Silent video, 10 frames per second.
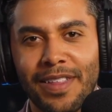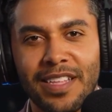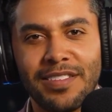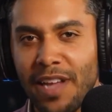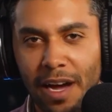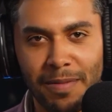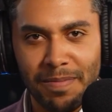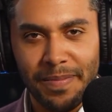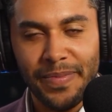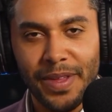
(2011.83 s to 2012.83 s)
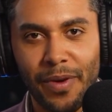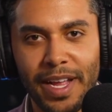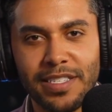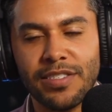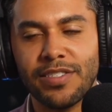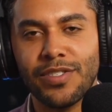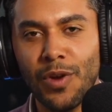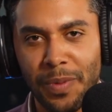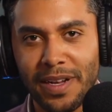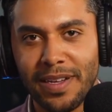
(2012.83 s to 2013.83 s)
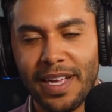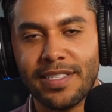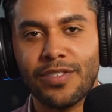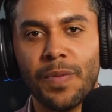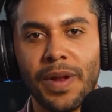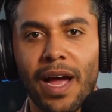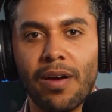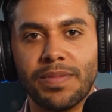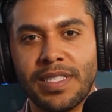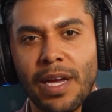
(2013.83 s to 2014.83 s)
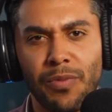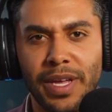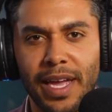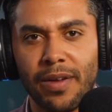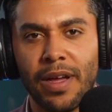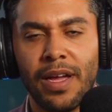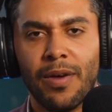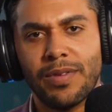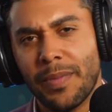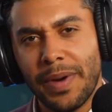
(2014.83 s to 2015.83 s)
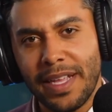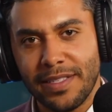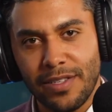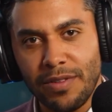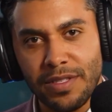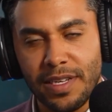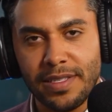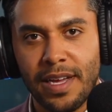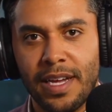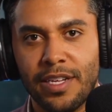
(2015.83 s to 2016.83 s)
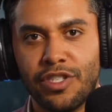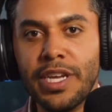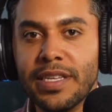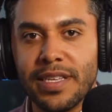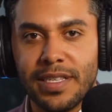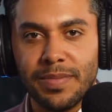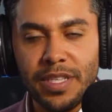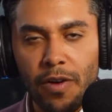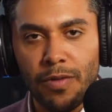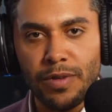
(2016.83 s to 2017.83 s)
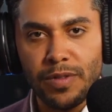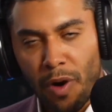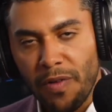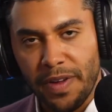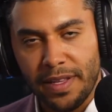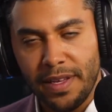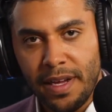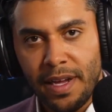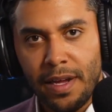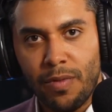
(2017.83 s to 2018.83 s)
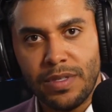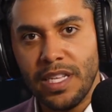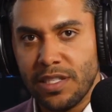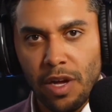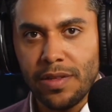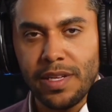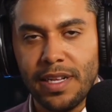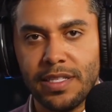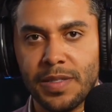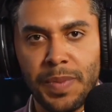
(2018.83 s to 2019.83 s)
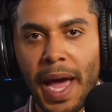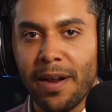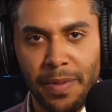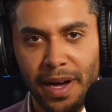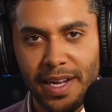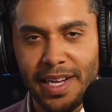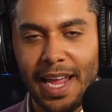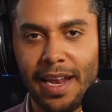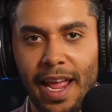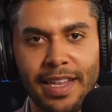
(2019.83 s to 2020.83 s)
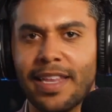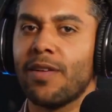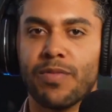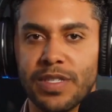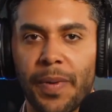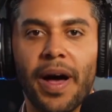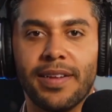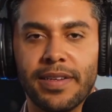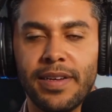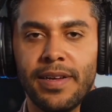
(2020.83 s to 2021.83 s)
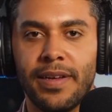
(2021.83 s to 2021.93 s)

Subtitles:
That's dumb, right? It's just stupid. It's stupid how upset we get when somebody insults us. Jesus himself, who was perfect, was insulted and spat upon and didn't respond.